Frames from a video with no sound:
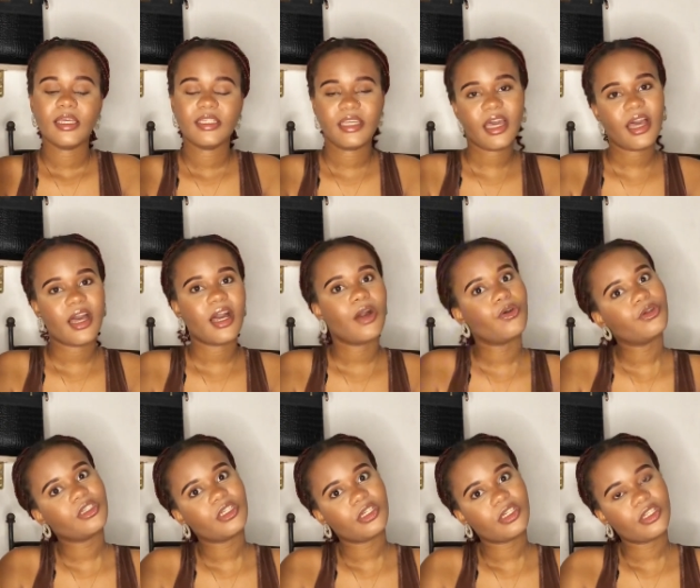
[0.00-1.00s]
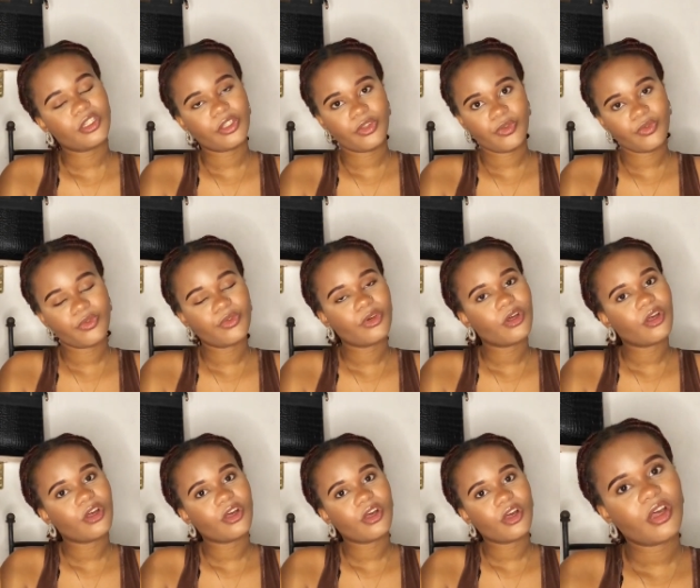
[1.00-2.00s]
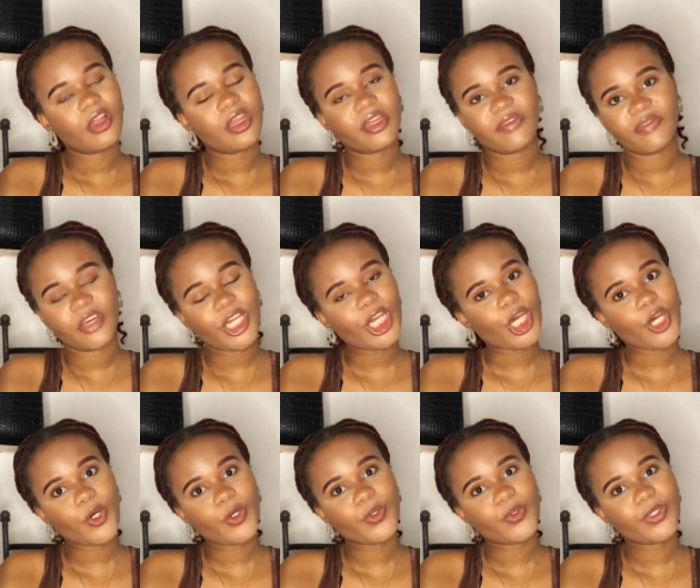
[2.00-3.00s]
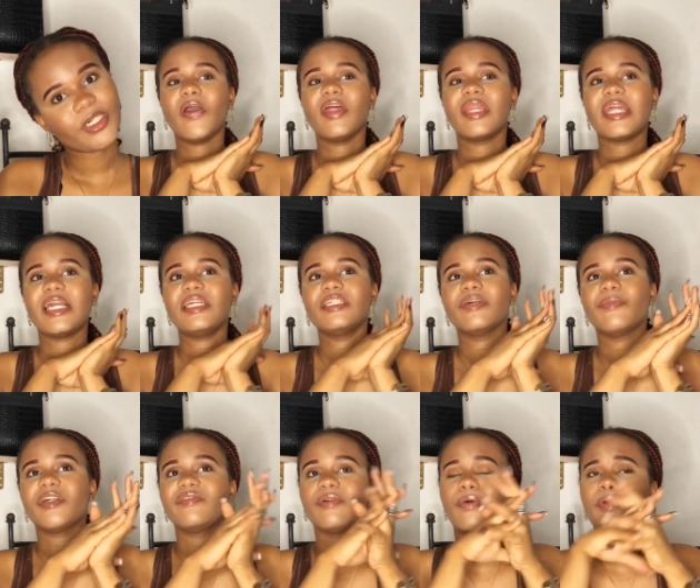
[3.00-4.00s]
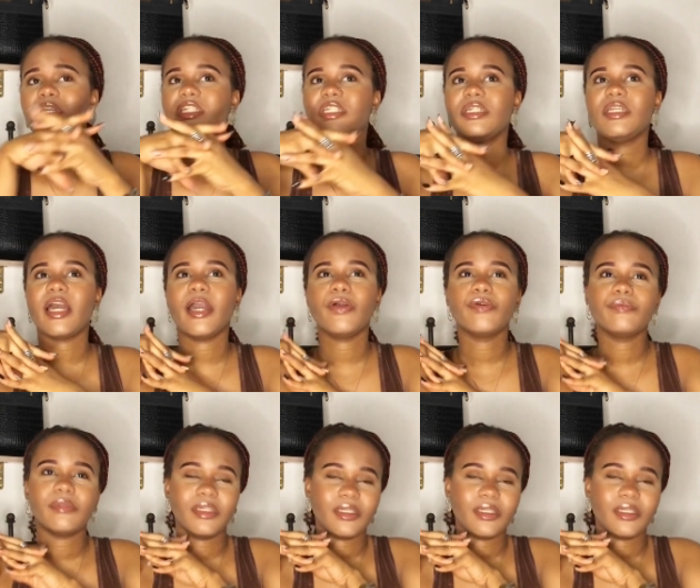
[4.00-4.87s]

yeah, I would do the video thank you so much for watching i hope